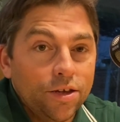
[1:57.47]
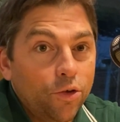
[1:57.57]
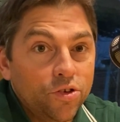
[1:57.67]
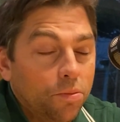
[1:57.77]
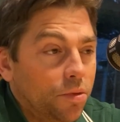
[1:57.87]

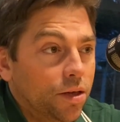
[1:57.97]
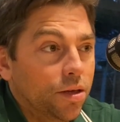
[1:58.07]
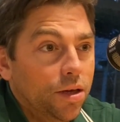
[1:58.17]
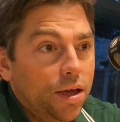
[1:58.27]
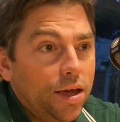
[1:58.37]

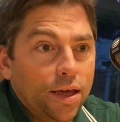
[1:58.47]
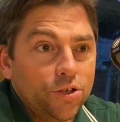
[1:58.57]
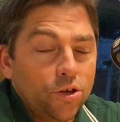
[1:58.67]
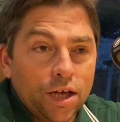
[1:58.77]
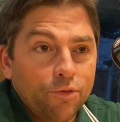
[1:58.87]
He'd
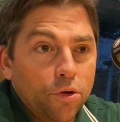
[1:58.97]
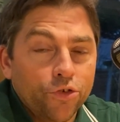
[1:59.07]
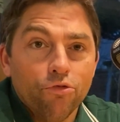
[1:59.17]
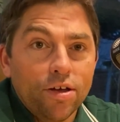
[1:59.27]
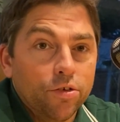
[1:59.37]
certainly have much
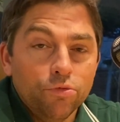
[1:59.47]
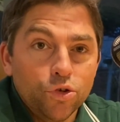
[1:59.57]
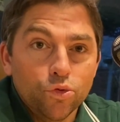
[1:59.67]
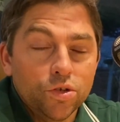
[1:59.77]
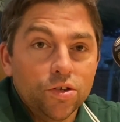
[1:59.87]
greater
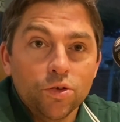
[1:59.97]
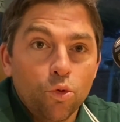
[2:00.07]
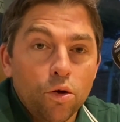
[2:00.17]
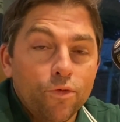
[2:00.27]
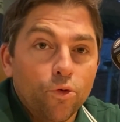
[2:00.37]
resources to
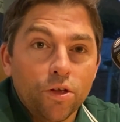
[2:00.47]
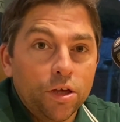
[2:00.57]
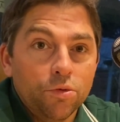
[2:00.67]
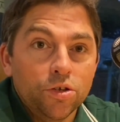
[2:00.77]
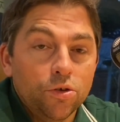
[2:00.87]
work for than he
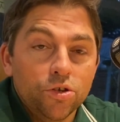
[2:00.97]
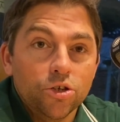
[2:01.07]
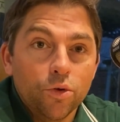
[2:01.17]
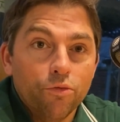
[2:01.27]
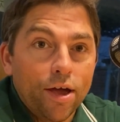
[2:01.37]
was used
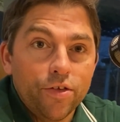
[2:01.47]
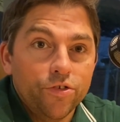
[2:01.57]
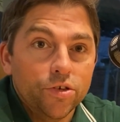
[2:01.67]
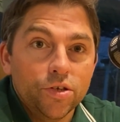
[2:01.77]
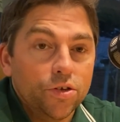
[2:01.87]
to at
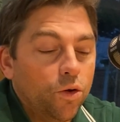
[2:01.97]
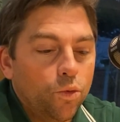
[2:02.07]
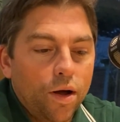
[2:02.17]
Rangers. So